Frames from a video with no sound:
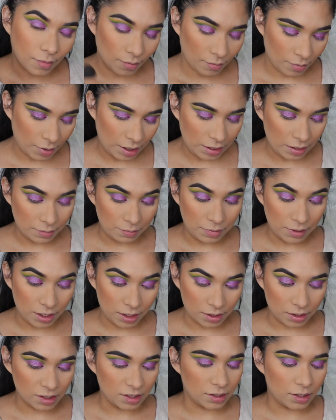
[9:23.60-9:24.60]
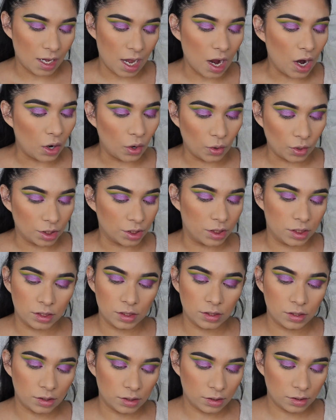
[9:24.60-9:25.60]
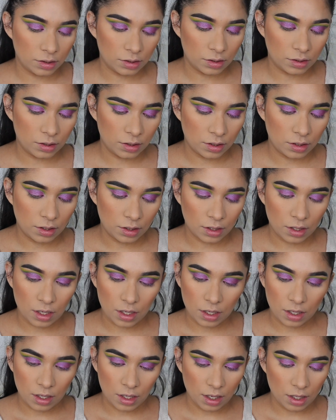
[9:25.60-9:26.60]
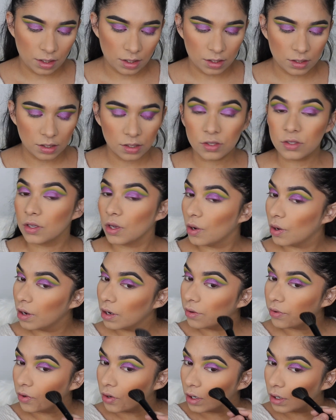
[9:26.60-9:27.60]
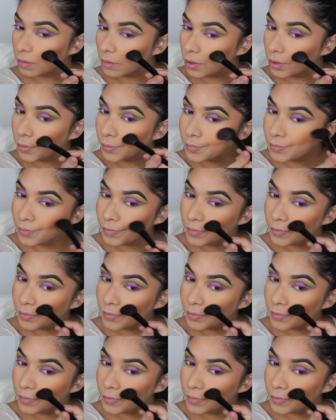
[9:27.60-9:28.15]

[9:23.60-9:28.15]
But the blush is gorgeous. And these are so affordable.